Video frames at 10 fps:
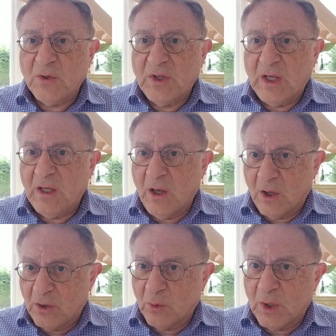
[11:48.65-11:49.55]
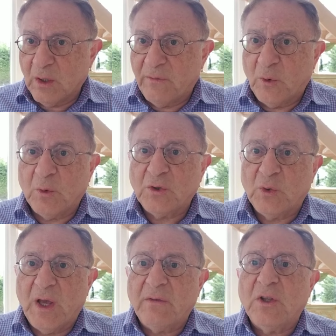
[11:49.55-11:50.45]
they are looking forward
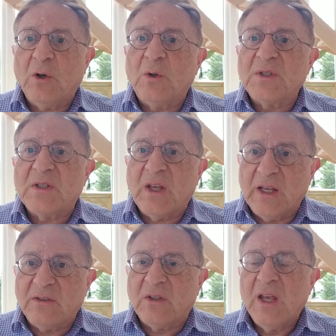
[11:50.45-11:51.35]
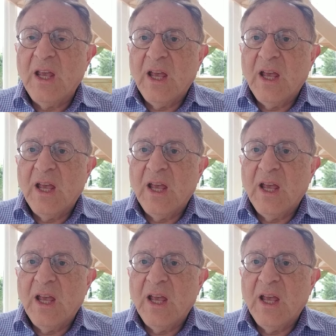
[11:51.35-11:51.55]
to have their own state,